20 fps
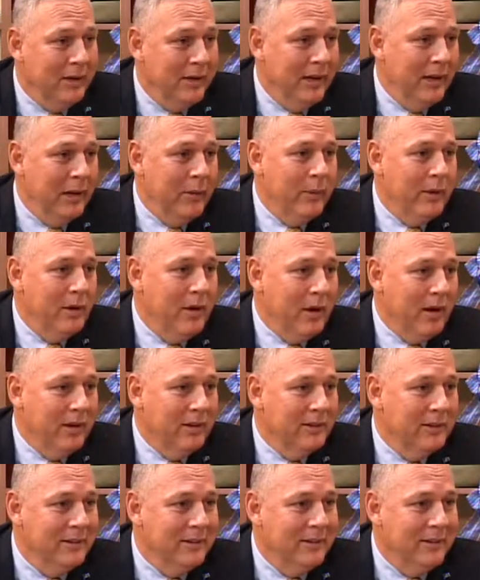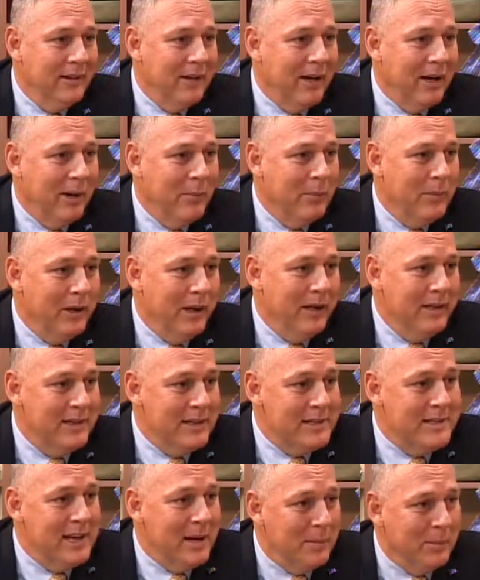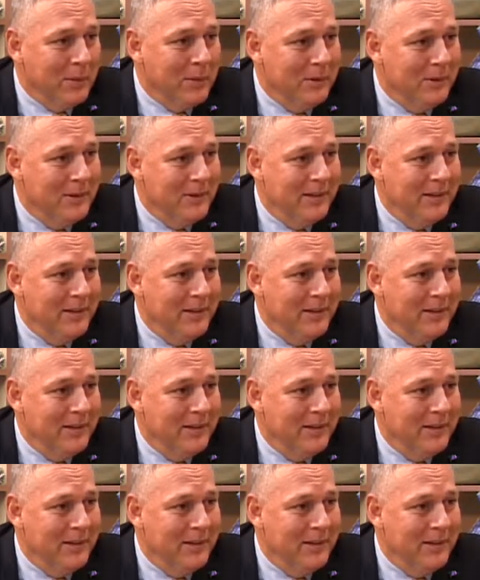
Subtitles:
Here we are in December,